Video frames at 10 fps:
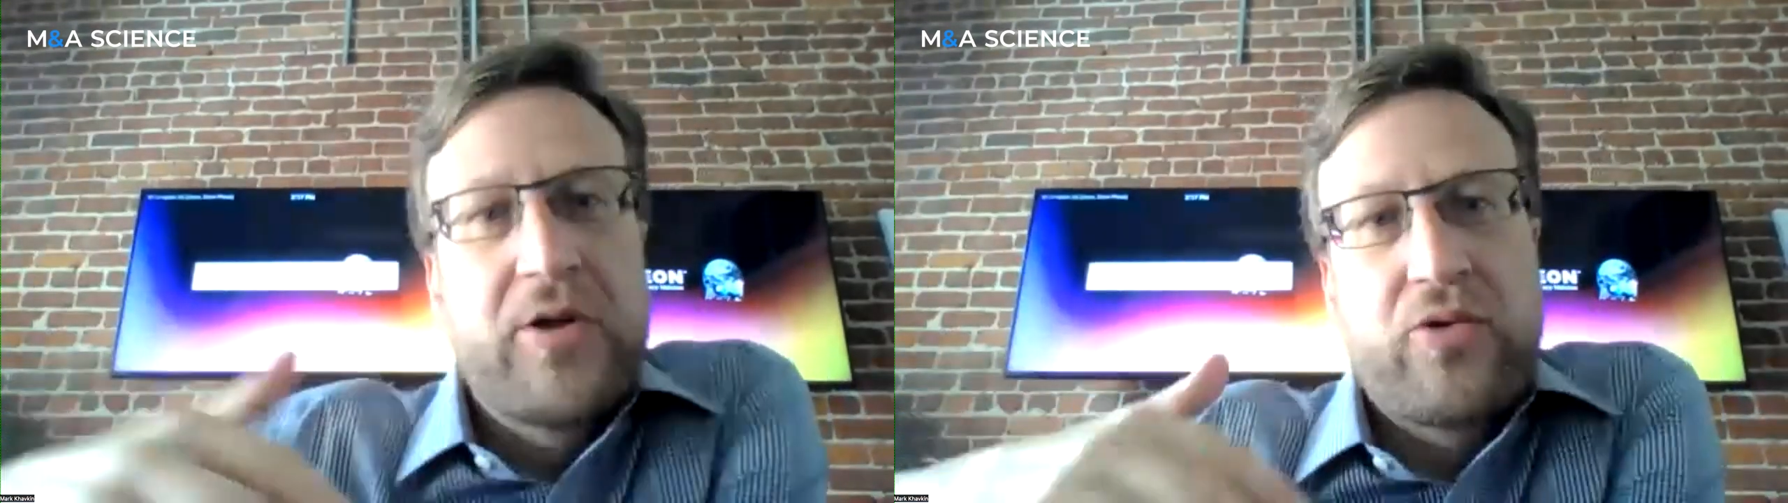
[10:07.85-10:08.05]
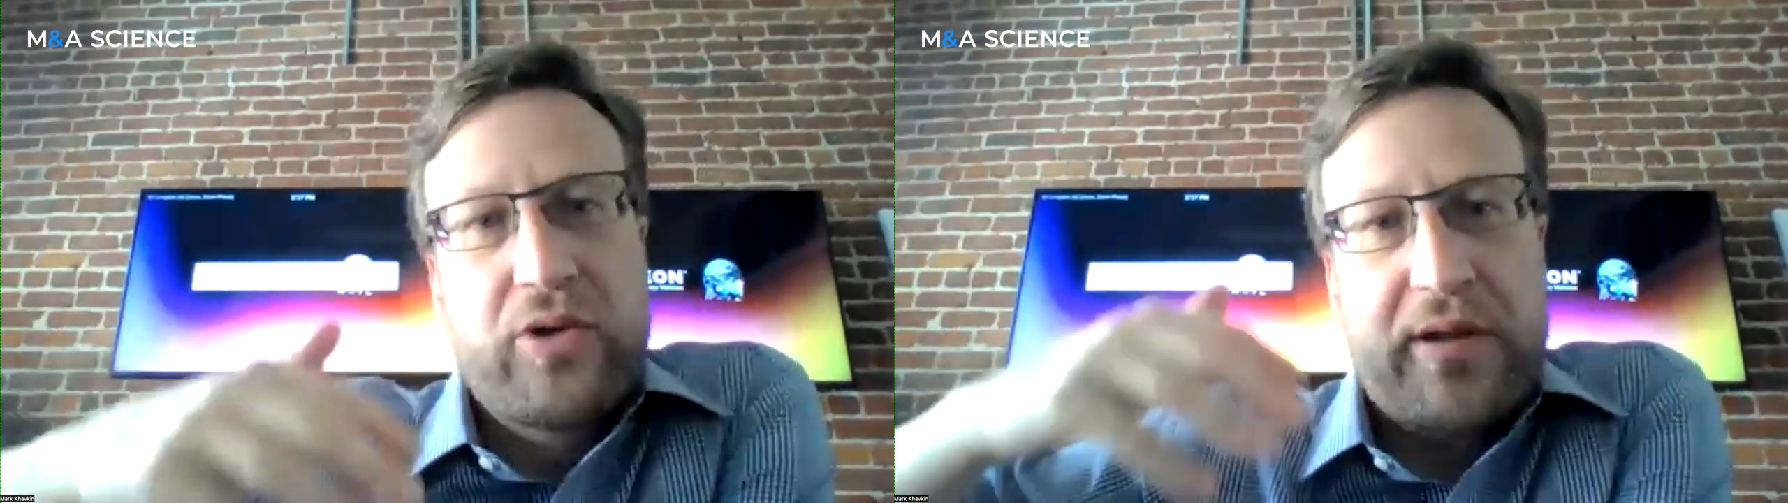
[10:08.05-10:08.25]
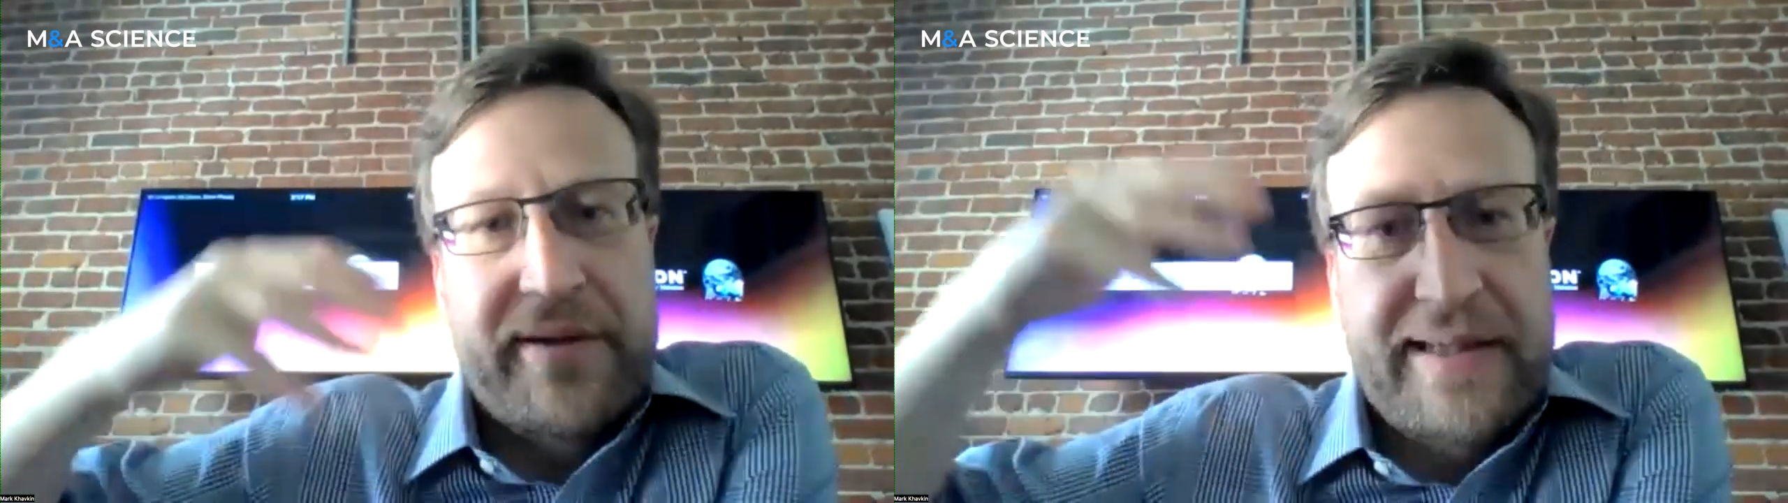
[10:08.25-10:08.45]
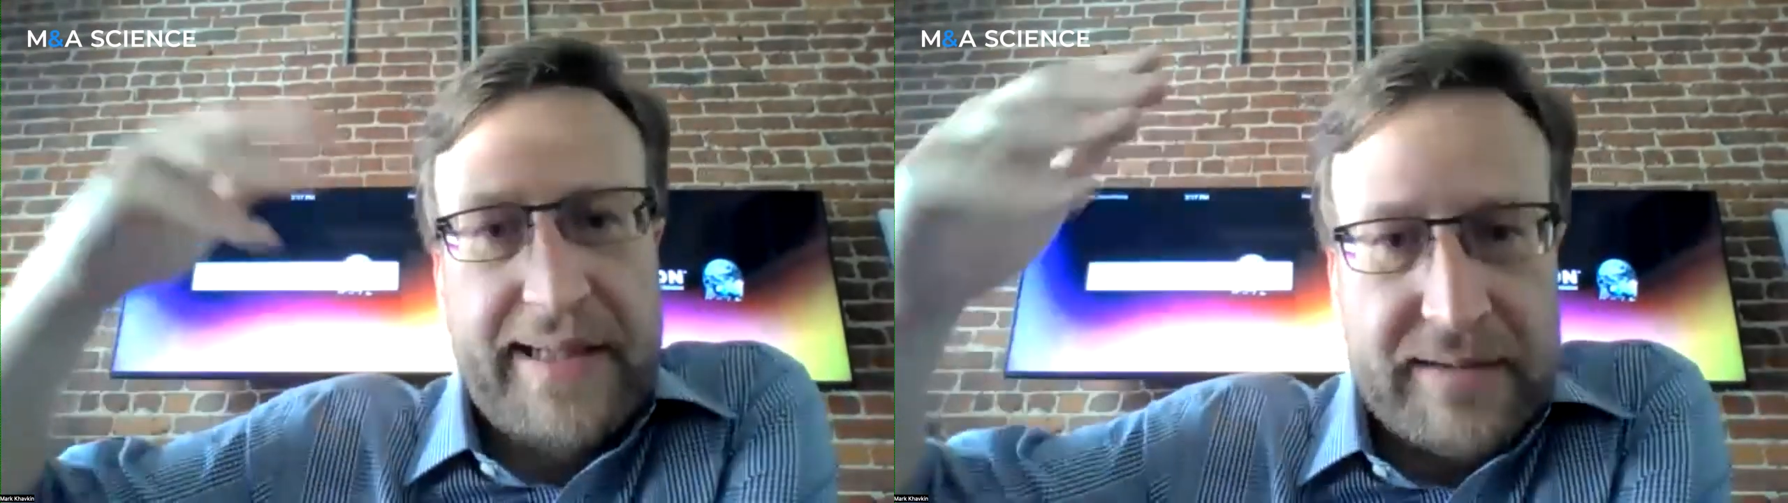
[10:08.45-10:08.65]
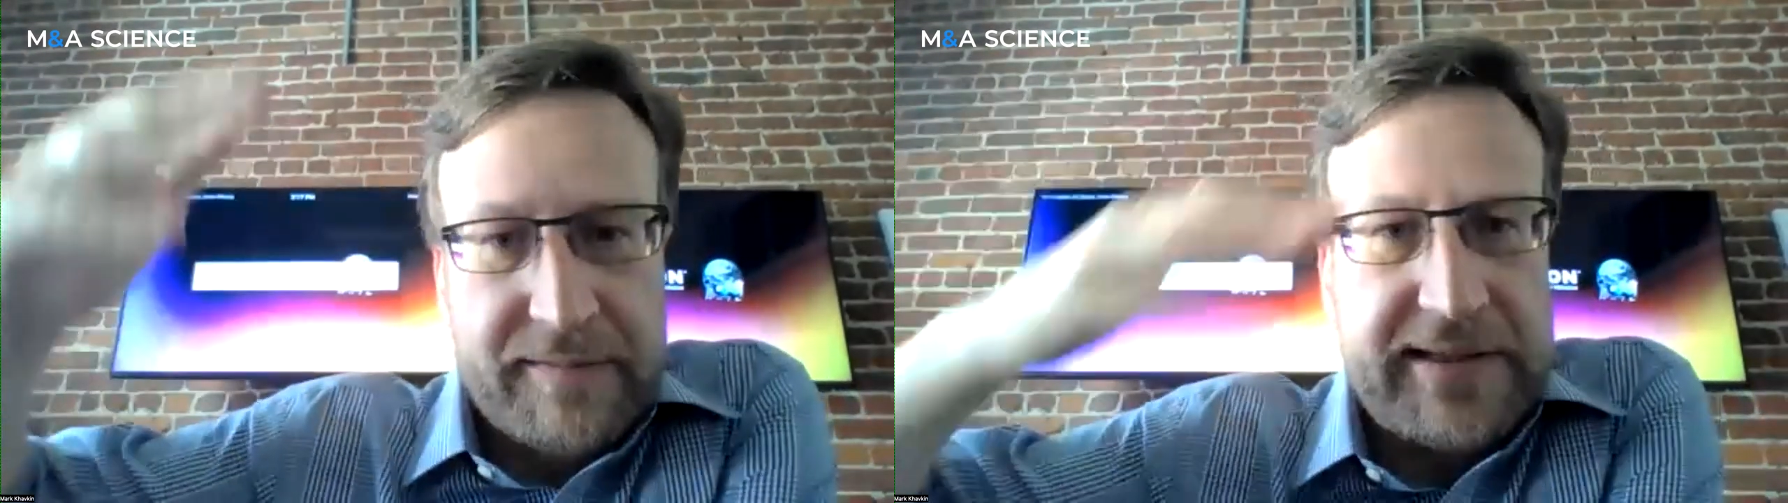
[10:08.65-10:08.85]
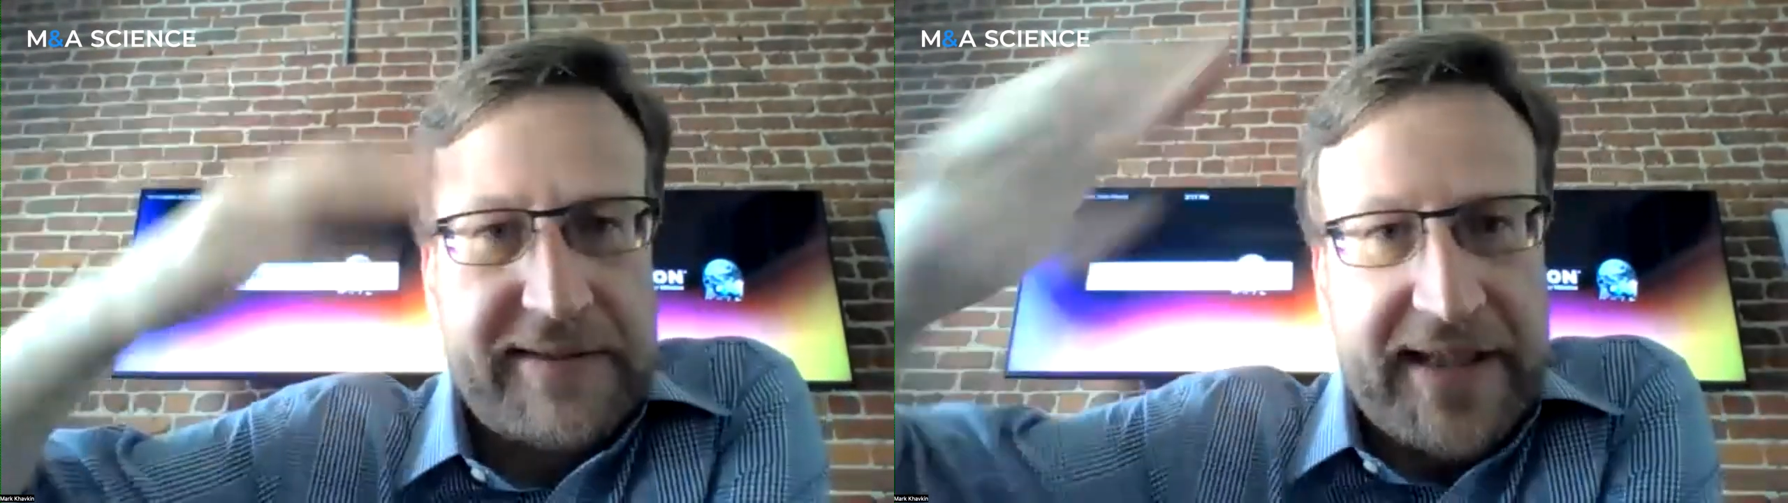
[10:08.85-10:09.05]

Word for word: or their equity